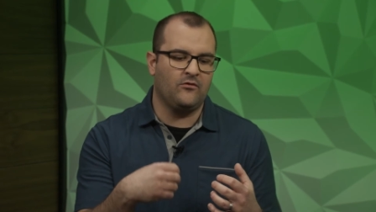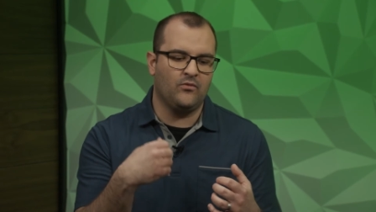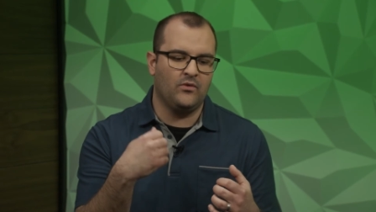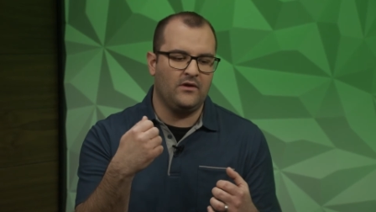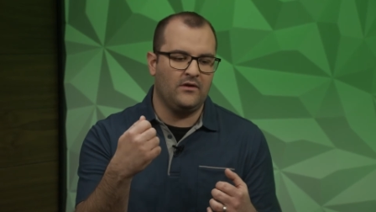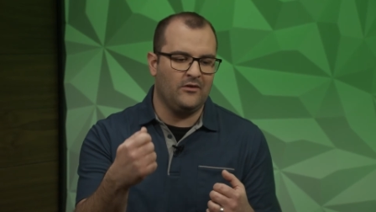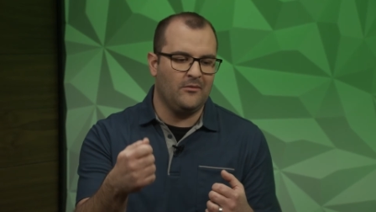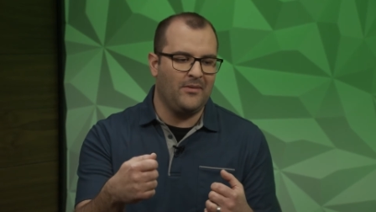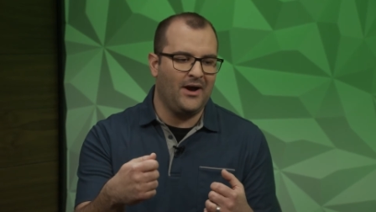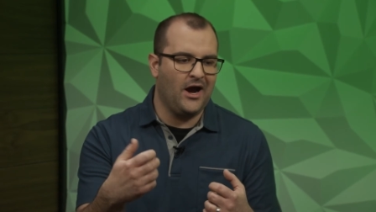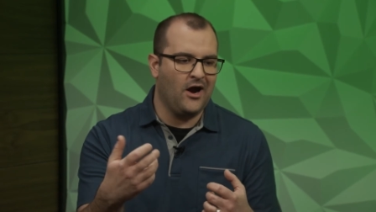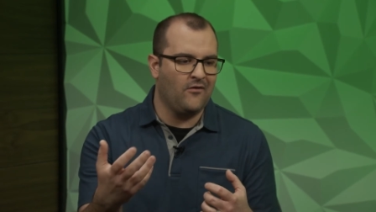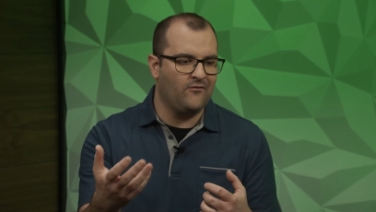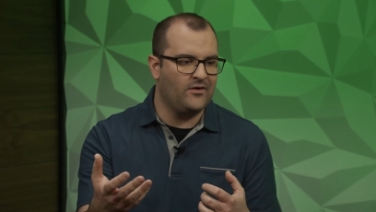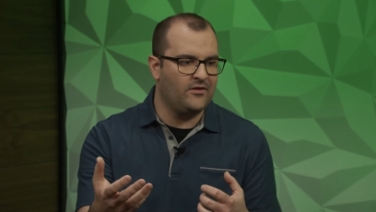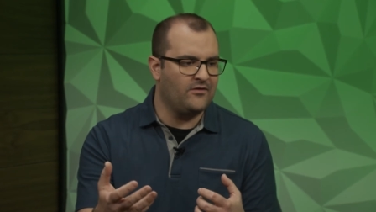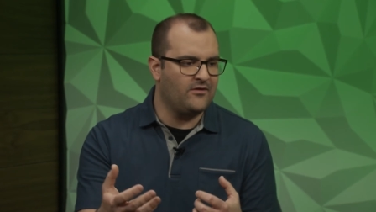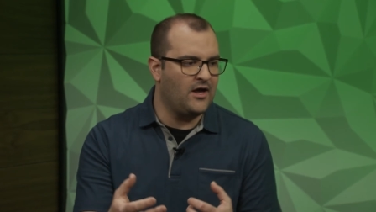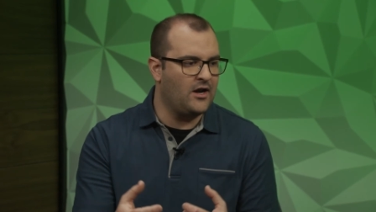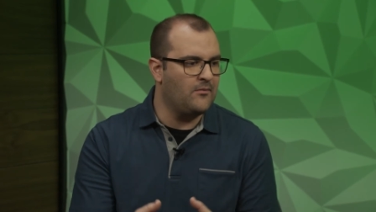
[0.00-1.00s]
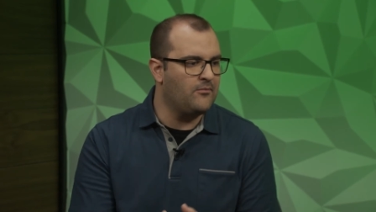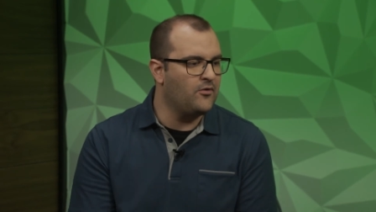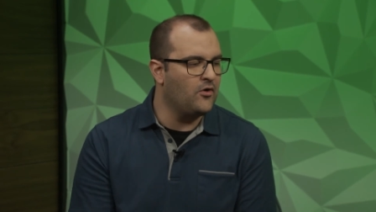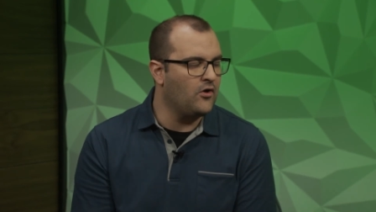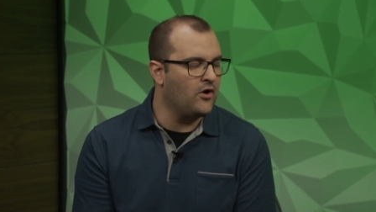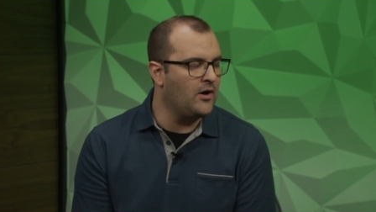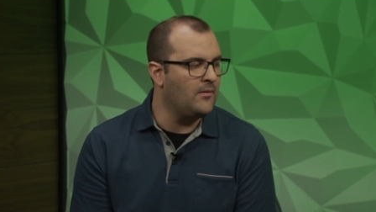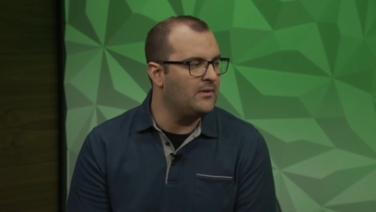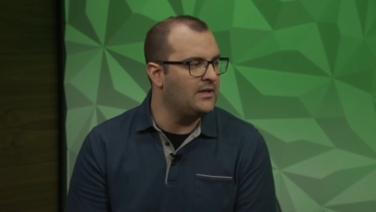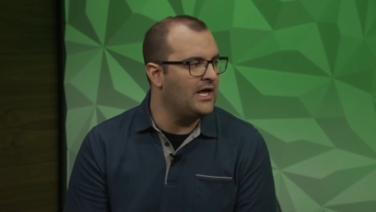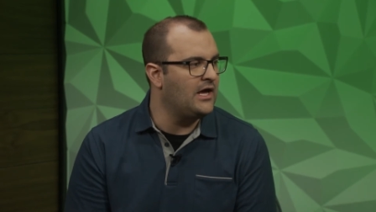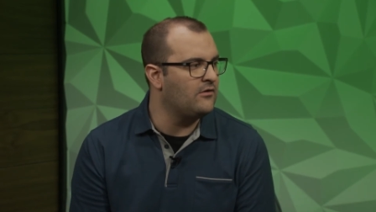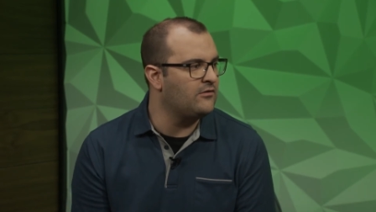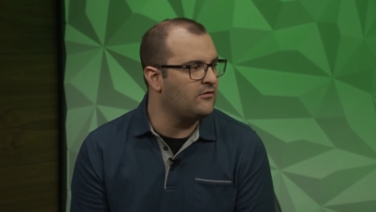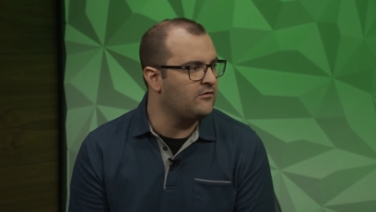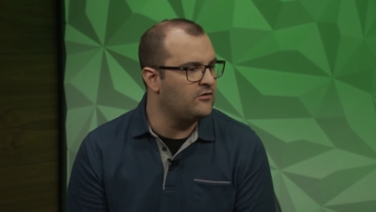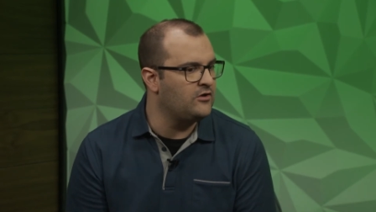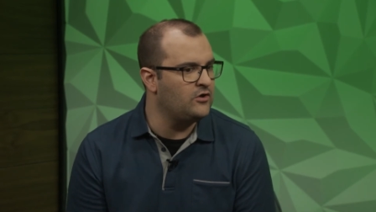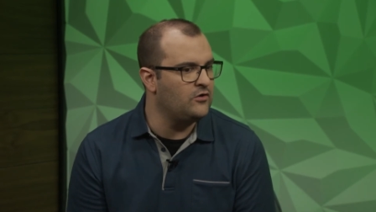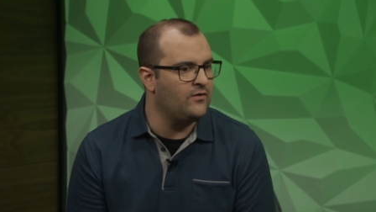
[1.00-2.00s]
And really the power of Insider Program
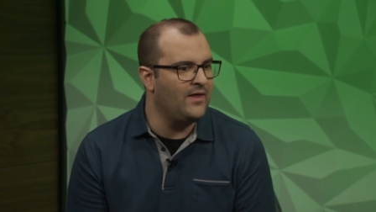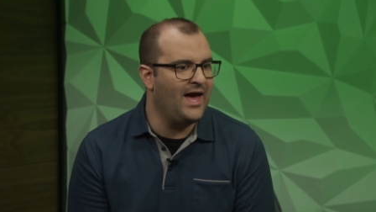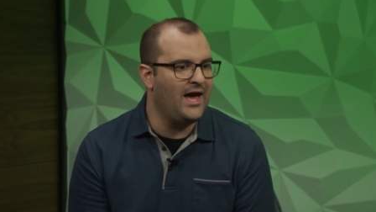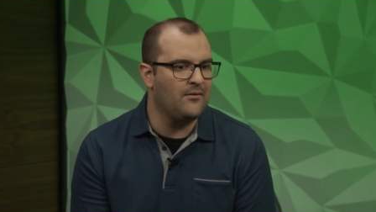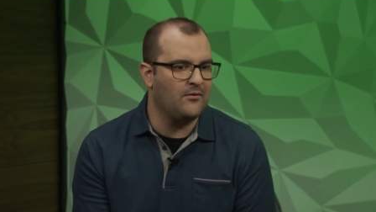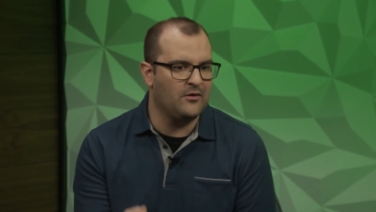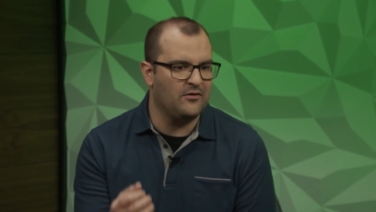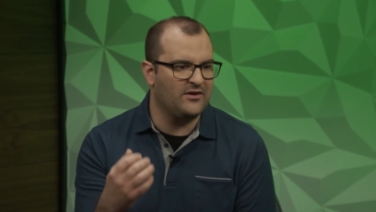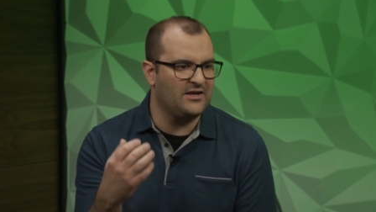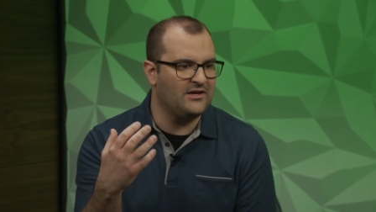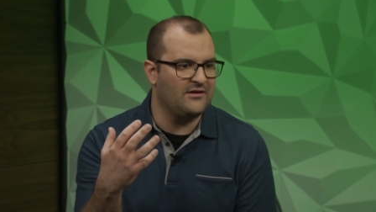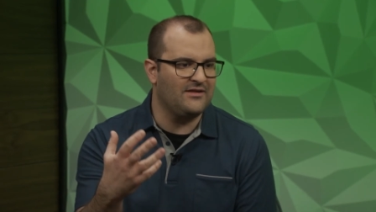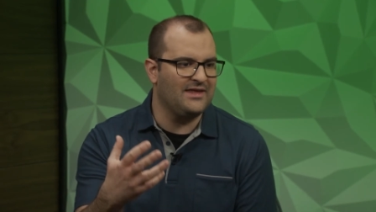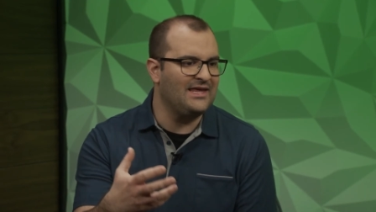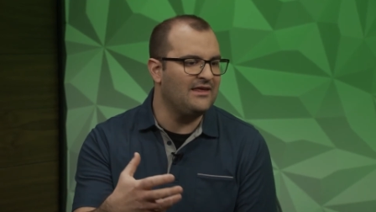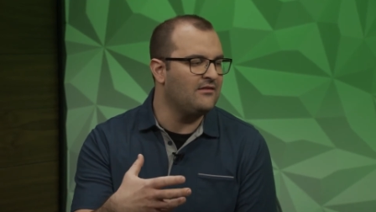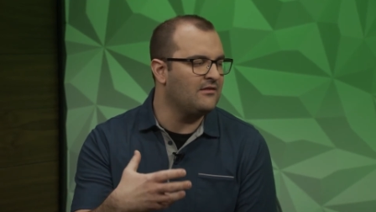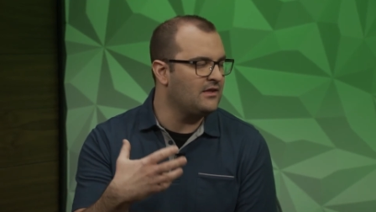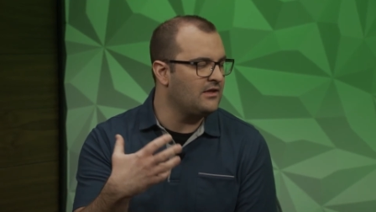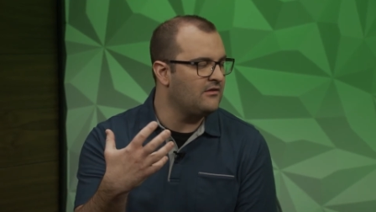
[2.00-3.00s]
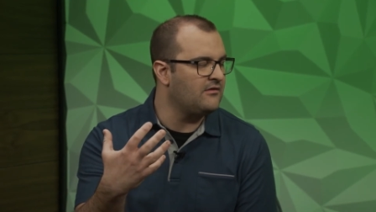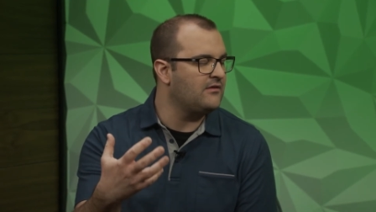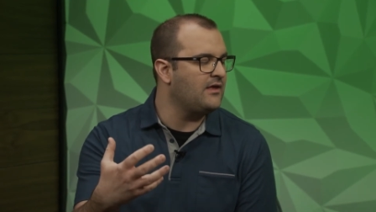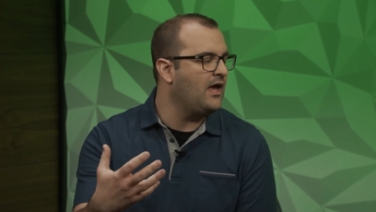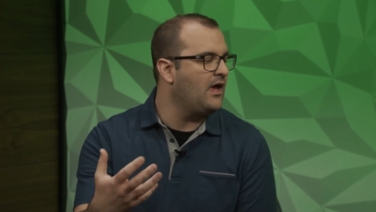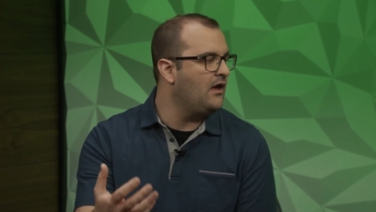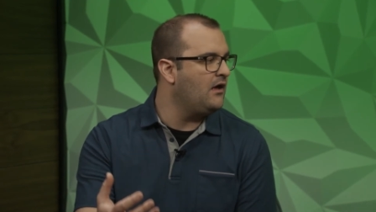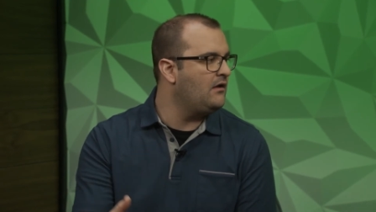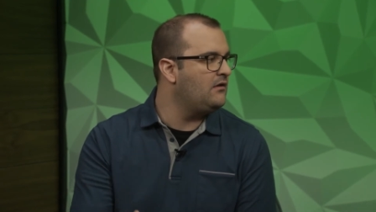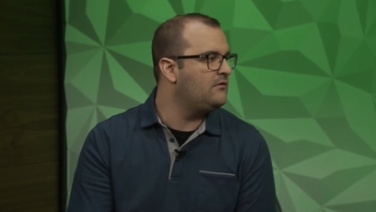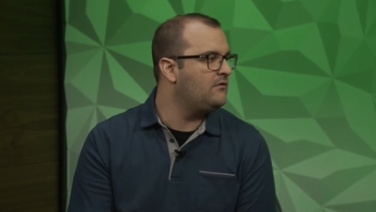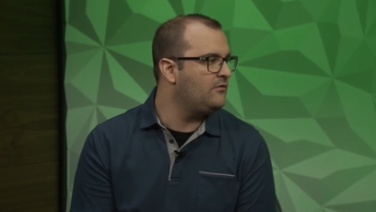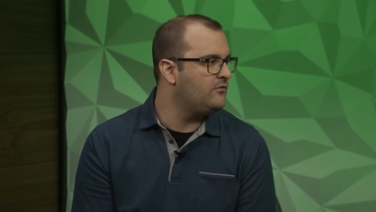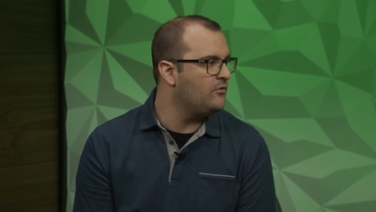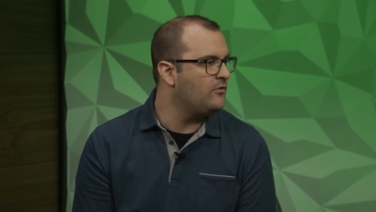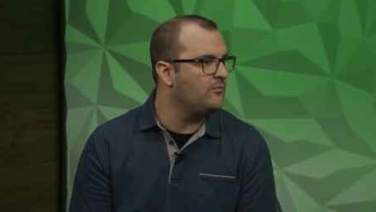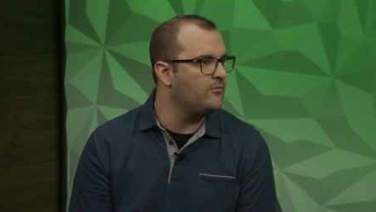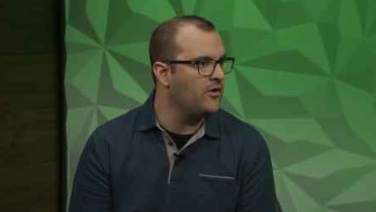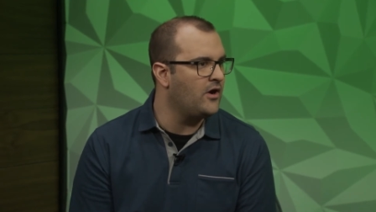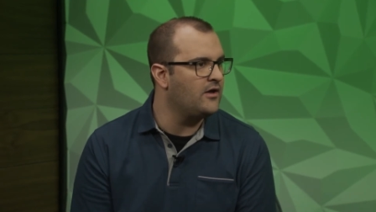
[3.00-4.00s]
allows us to do that because it just easily scale
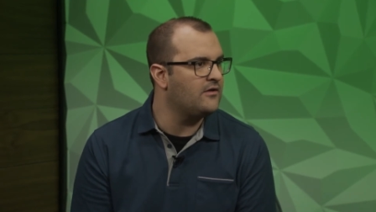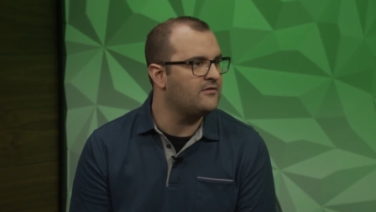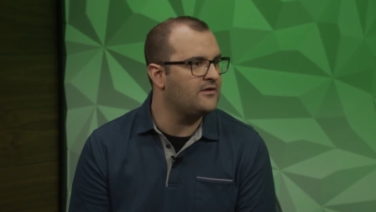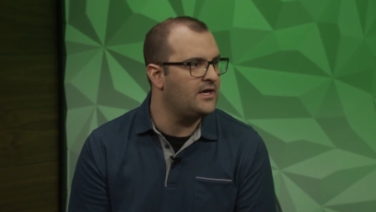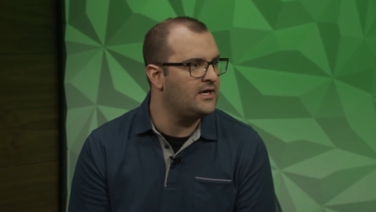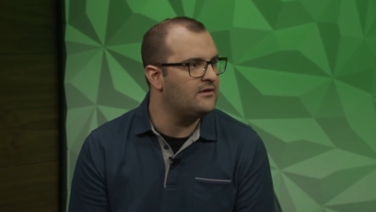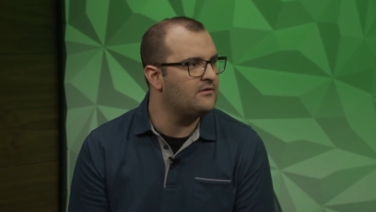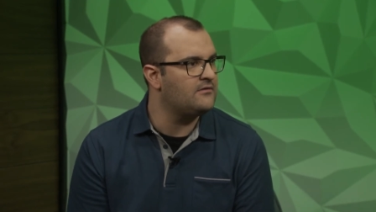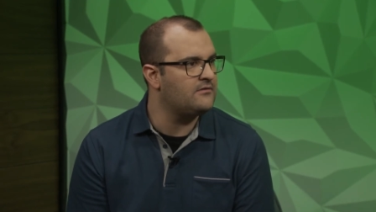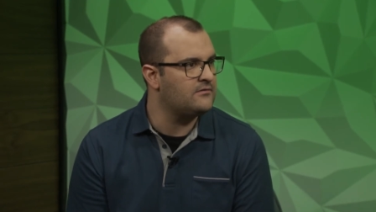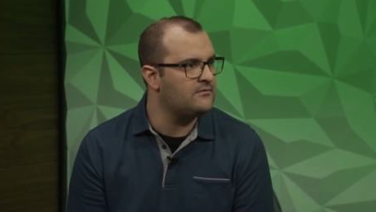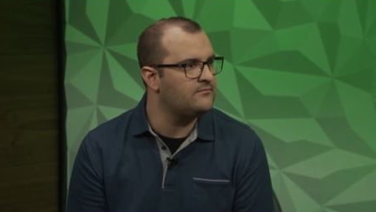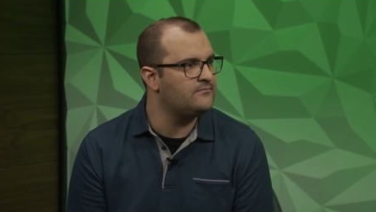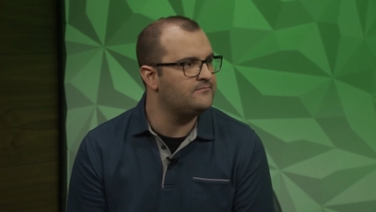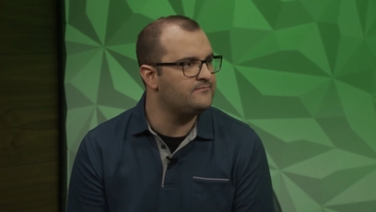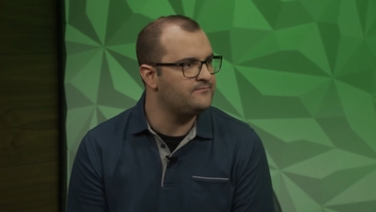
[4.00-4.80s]
through the process.